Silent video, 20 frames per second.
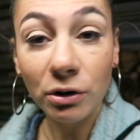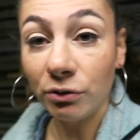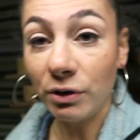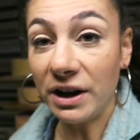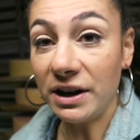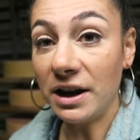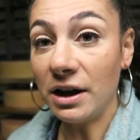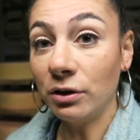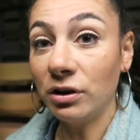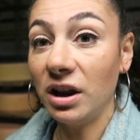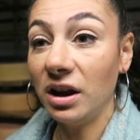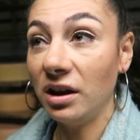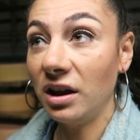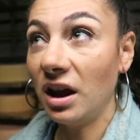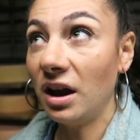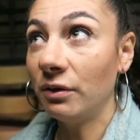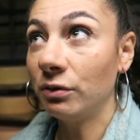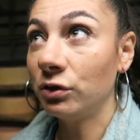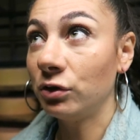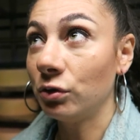Right now they
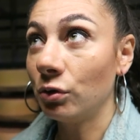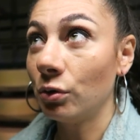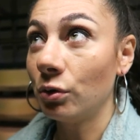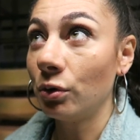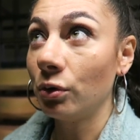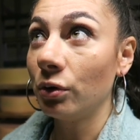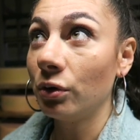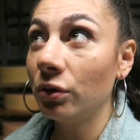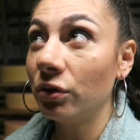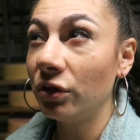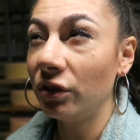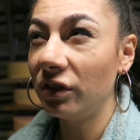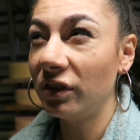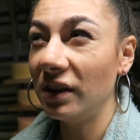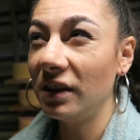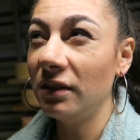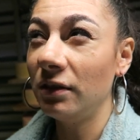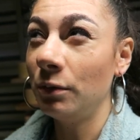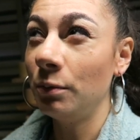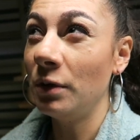have sold,
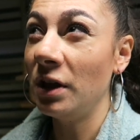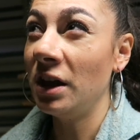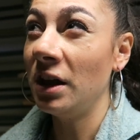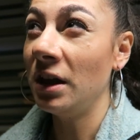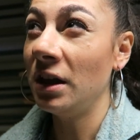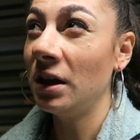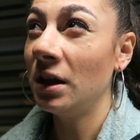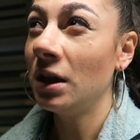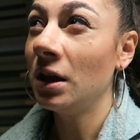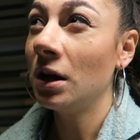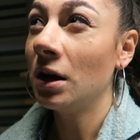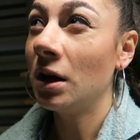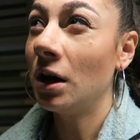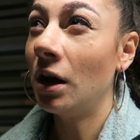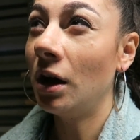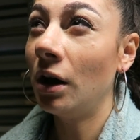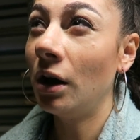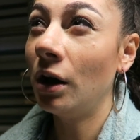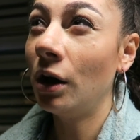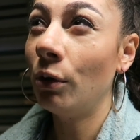since May,
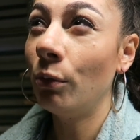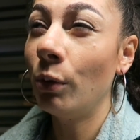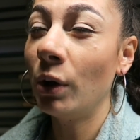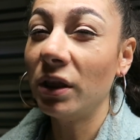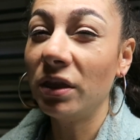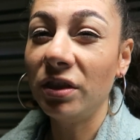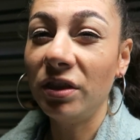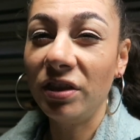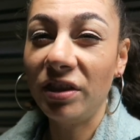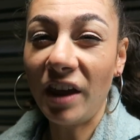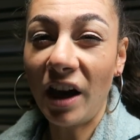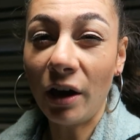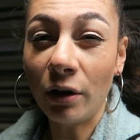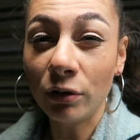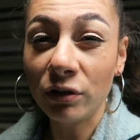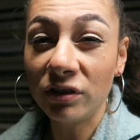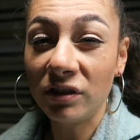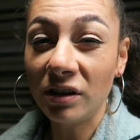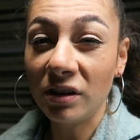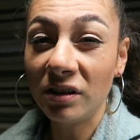
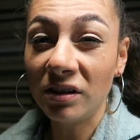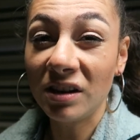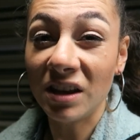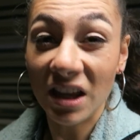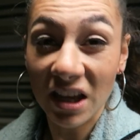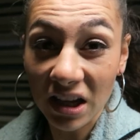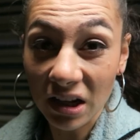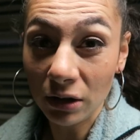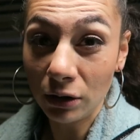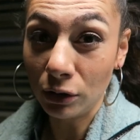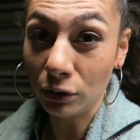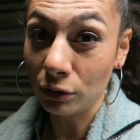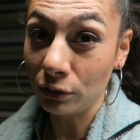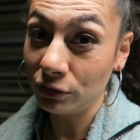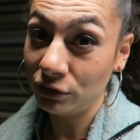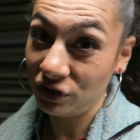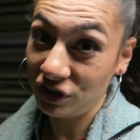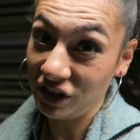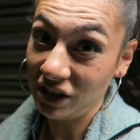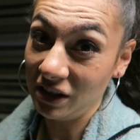1,000 kilo
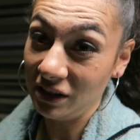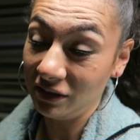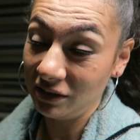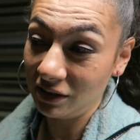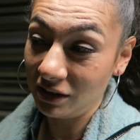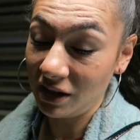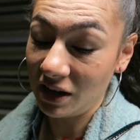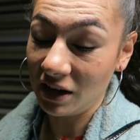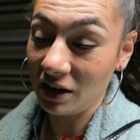of cheese.